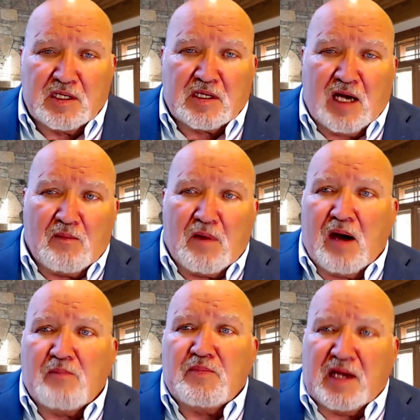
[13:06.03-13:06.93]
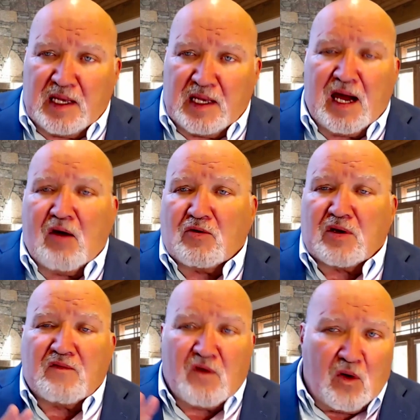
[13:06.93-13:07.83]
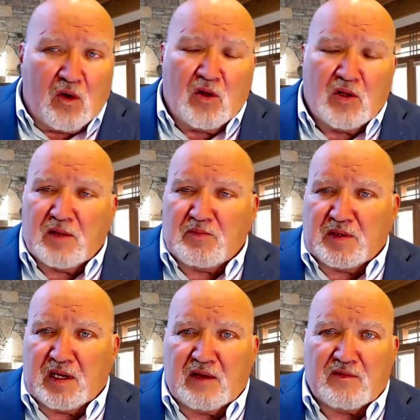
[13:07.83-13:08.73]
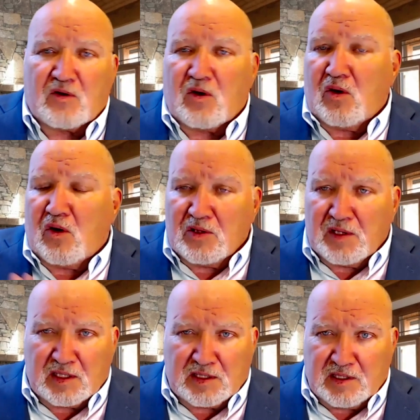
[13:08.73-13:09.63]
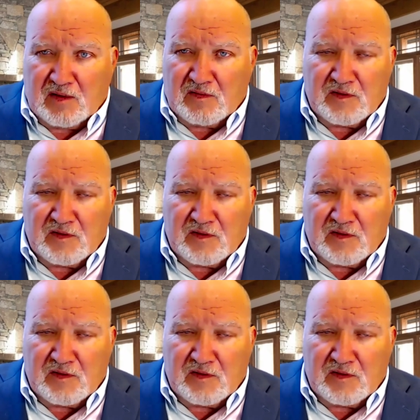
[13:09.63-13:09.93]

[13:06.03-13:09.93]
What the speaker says: come up and out of all that behavior, all that stuff,